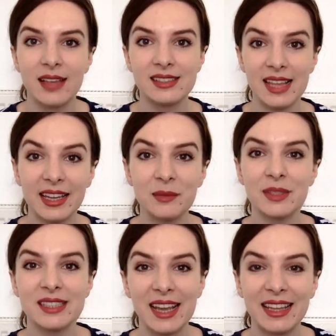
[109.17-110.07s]
Second
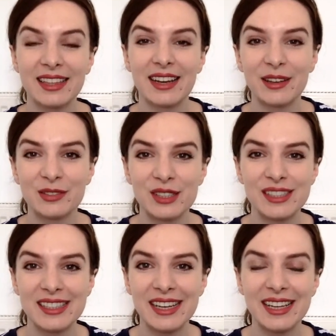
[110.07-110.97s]
mistake that I often
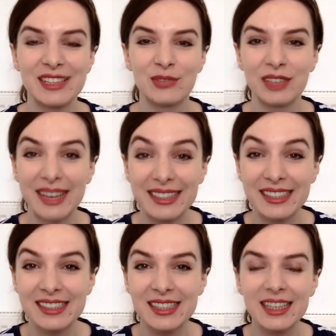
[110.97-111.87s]
see is
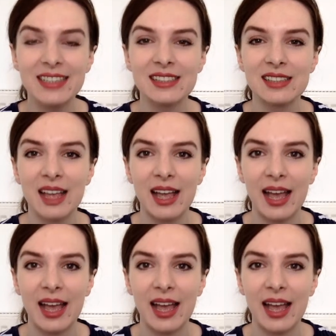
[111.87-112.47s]
related to this,